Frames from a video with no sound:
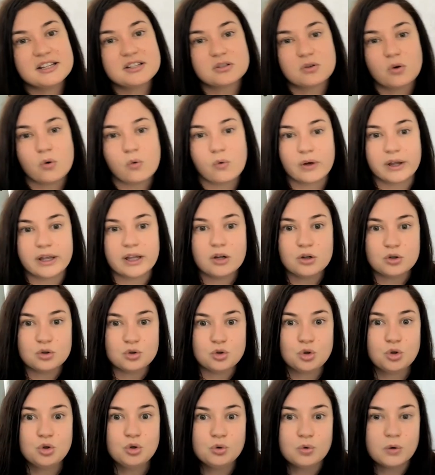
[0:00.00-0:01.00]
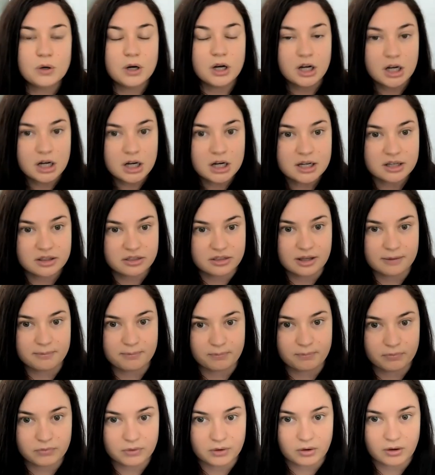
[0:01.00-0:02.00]
is going to hook them.
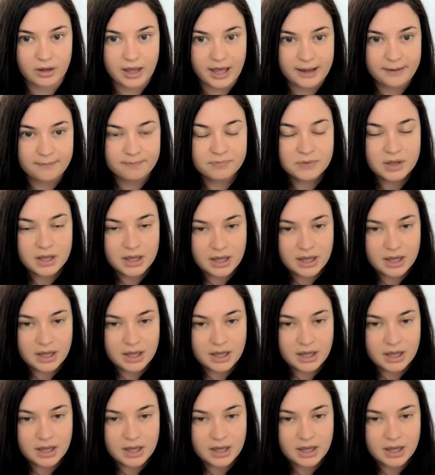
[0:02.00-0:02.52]
Okay.